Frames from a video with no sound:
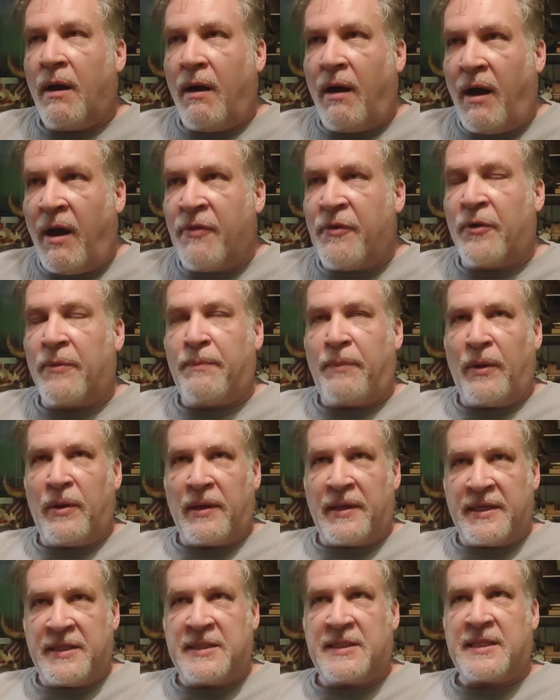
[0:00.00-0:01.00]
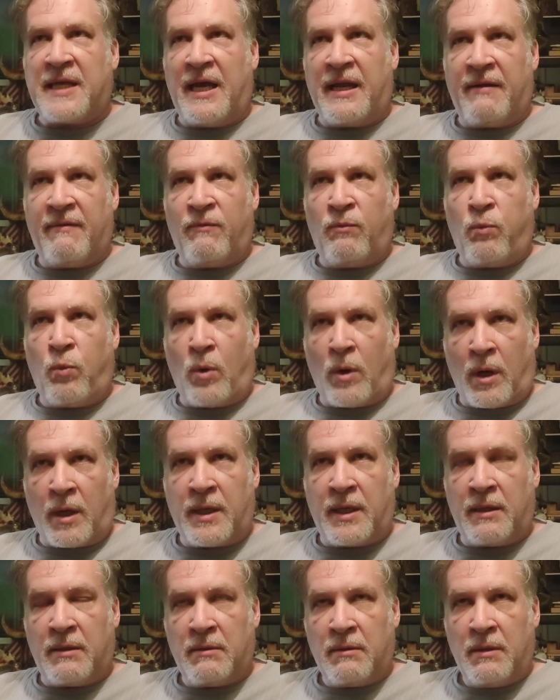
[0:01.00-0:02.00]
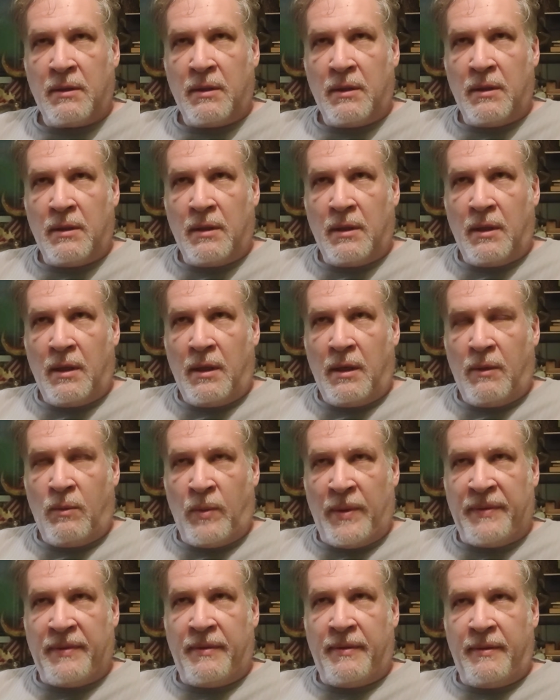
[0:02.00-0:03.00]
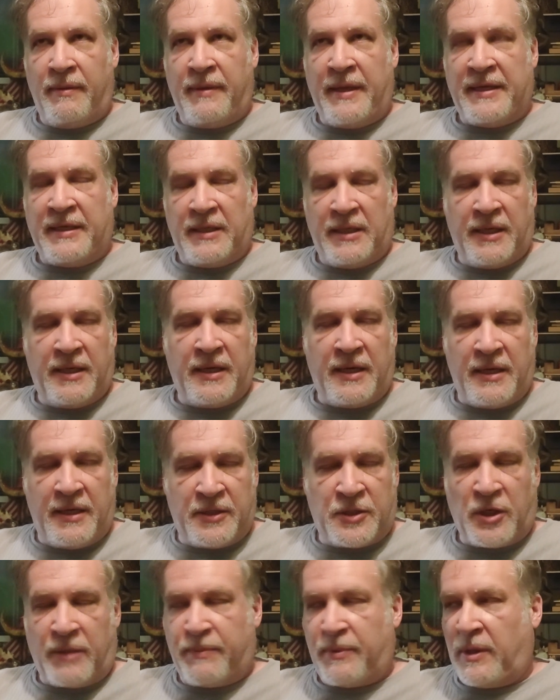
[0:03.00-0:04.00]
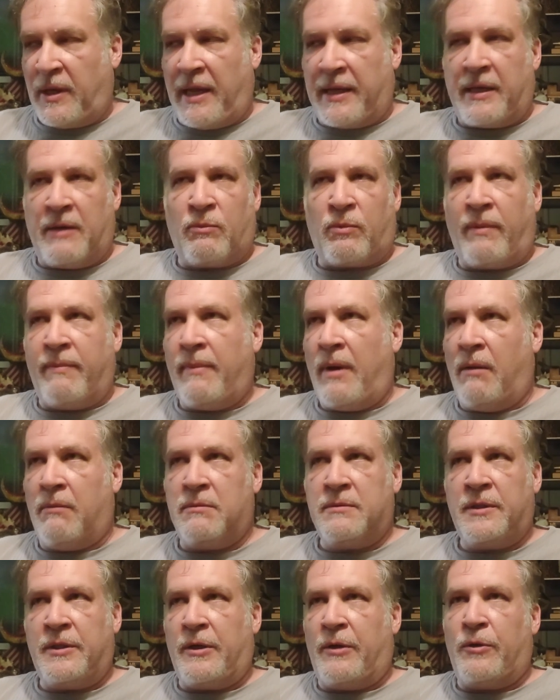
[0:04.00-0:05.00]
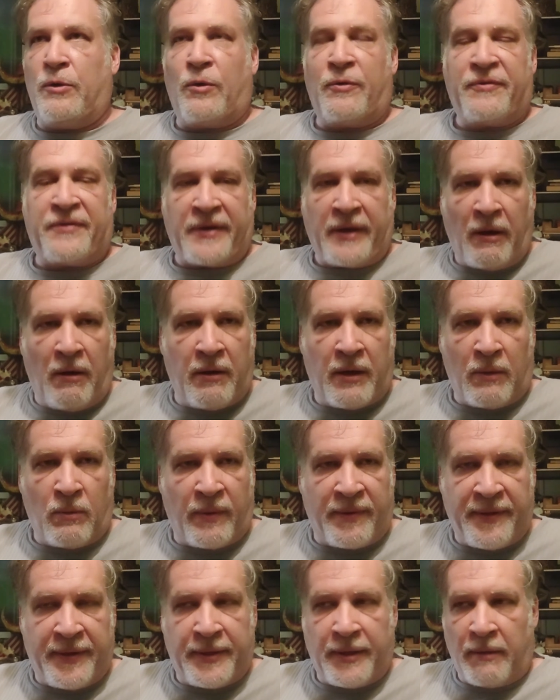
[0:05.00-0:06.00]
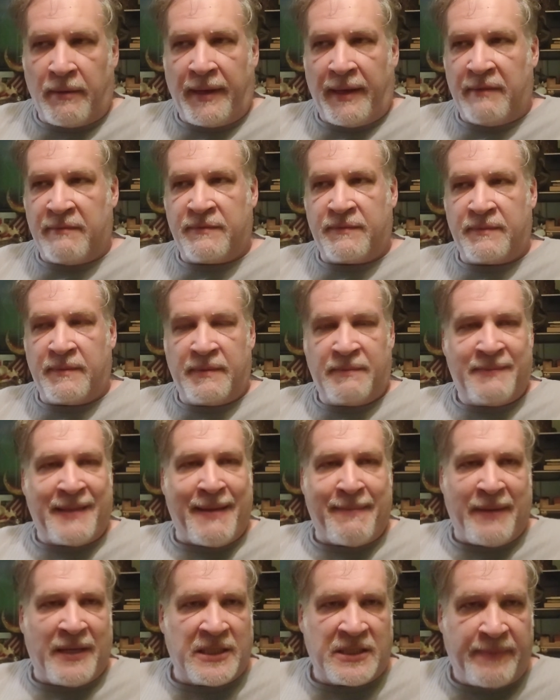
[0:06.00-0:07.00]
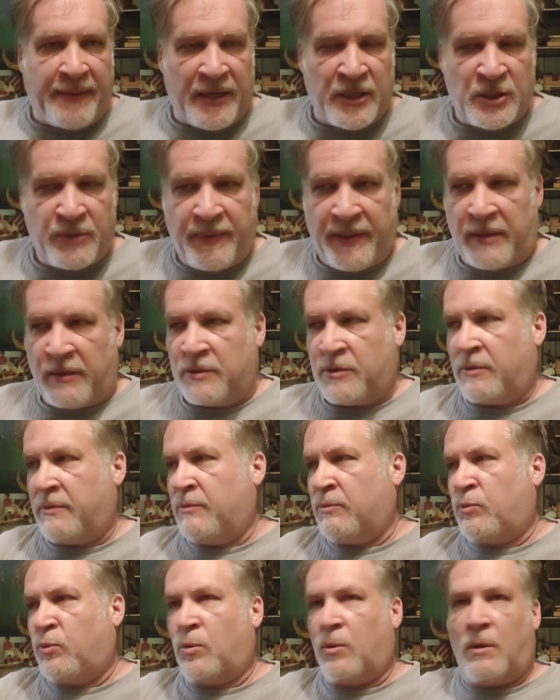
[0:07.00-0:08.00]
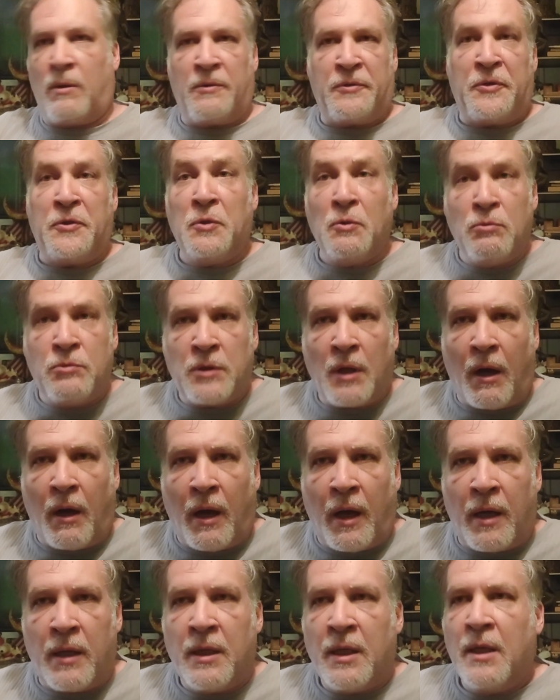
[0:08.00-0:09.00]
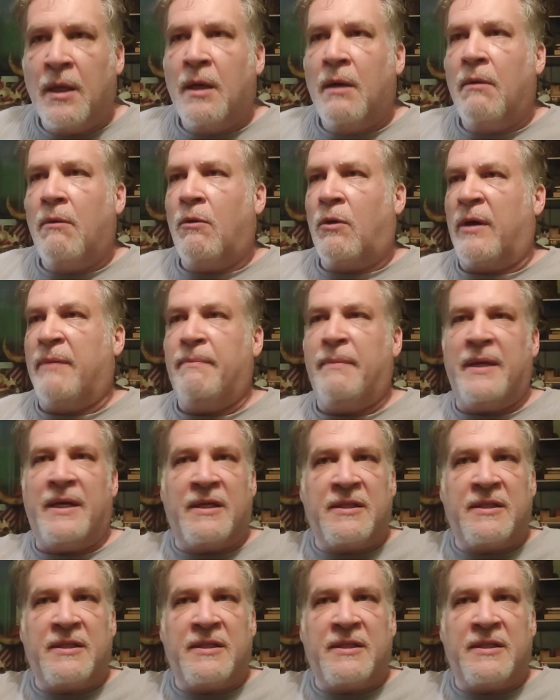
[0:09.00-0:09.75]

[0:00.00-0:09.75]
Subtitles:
other police kind of work when they needed an interpreter, like in remote, North Dakota, where they don't have that many Spanish speakers, or in rural Utah, or in